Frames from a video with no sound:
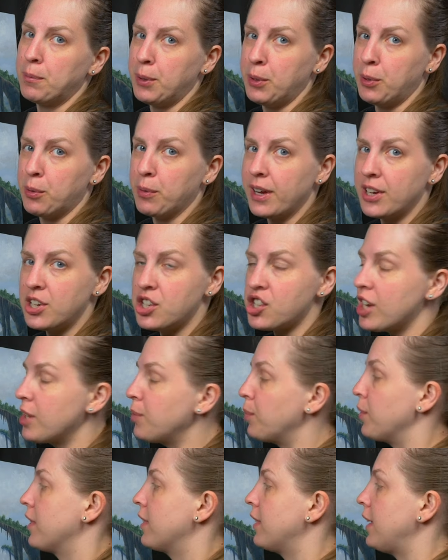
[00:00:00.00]
blue red
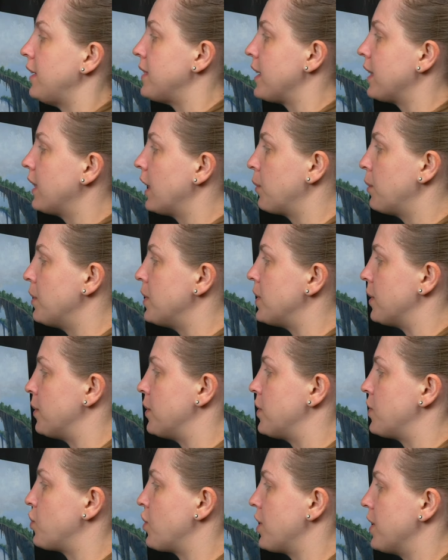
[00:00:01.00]
shade with glazing liquid so
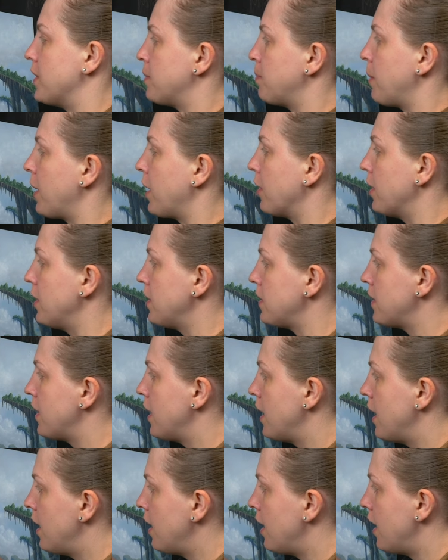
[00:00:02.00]
it's transparent
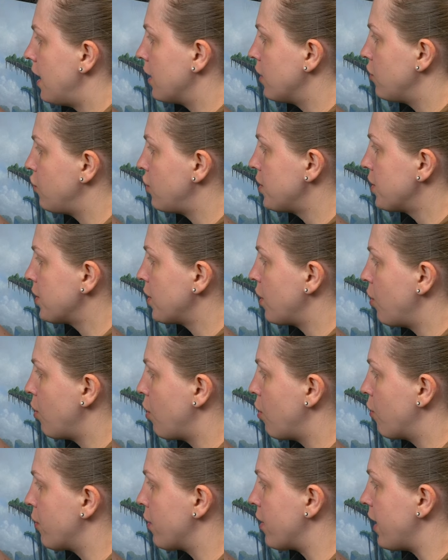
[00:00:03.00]
and just go
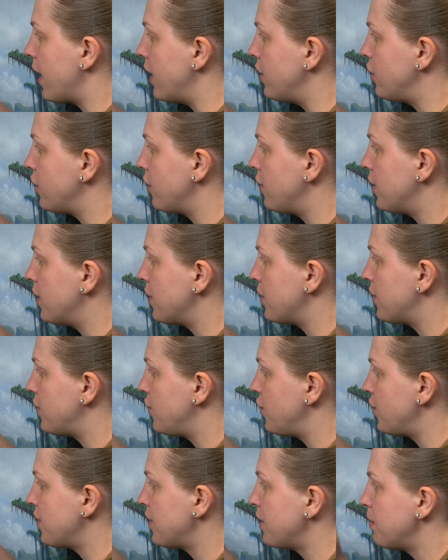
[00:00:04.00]
over the edge of this
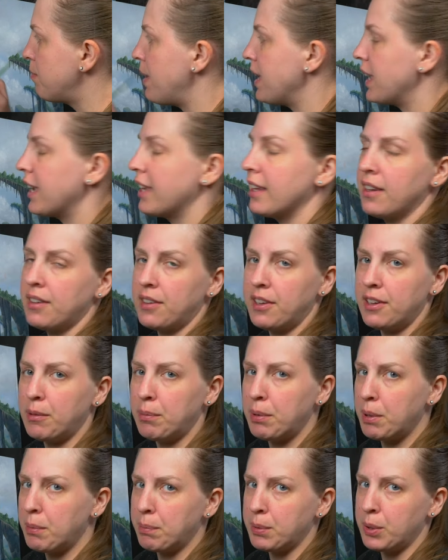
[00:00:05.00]
just to make it a little
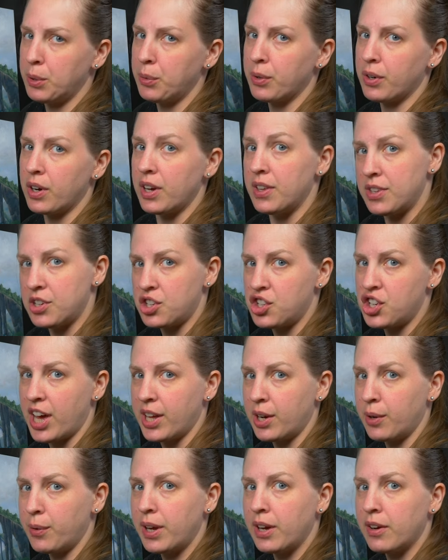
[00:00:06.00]
bit bluer in the
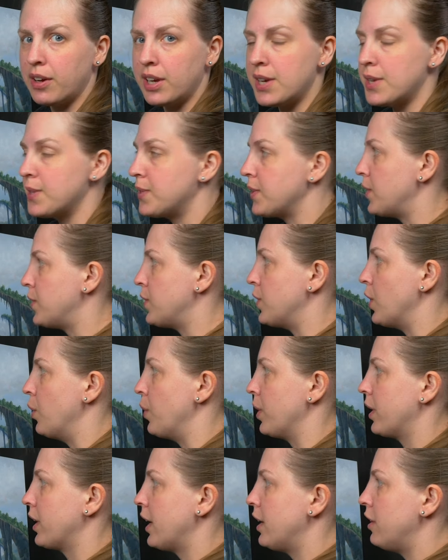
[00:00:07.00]
shadow areas so
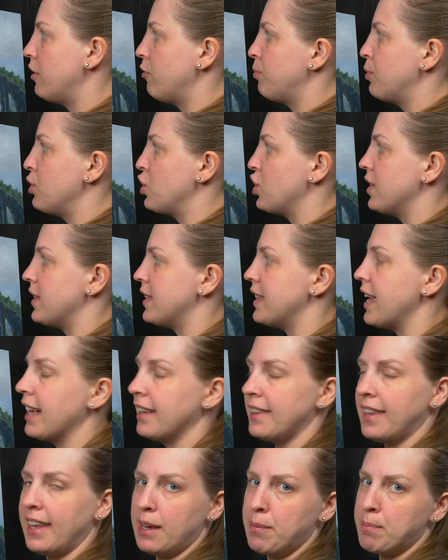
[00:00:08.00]
it kind of pushes
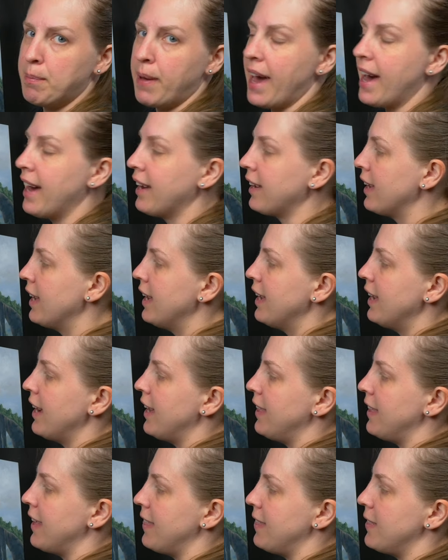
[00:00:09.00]
that leg back
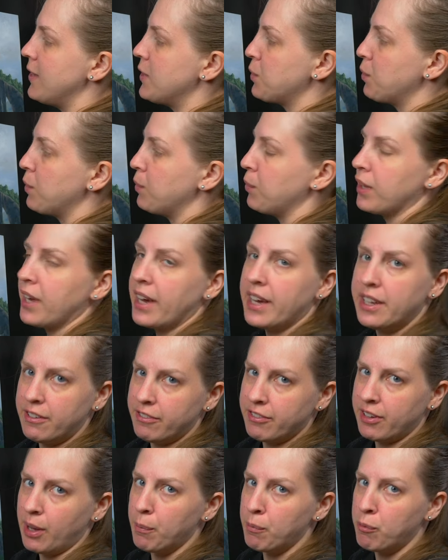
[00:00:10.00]
and then this one will kind
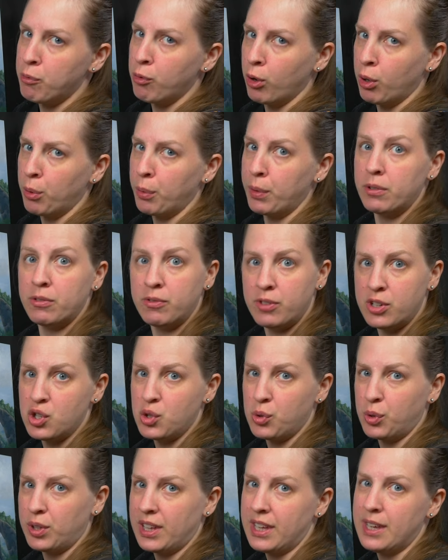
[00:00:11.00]
of come forward
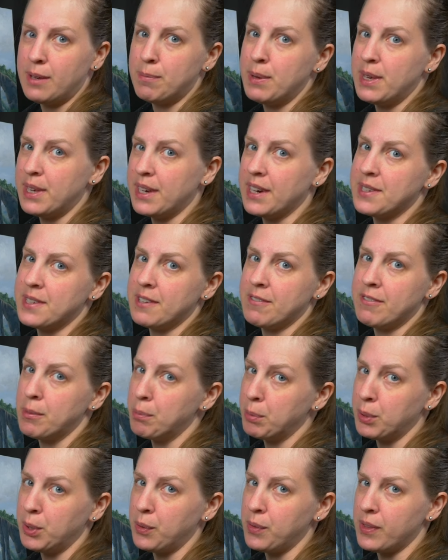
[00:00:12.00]
visually because of the
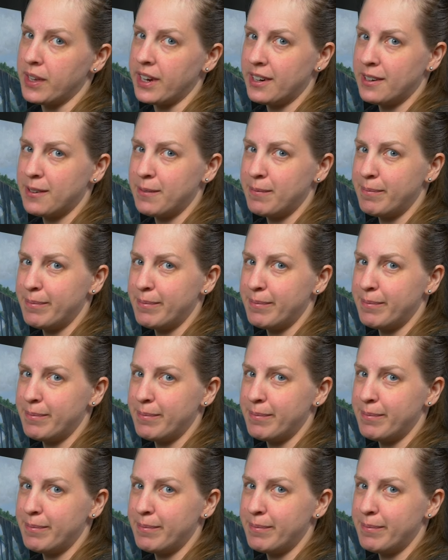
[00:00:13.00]
blue there.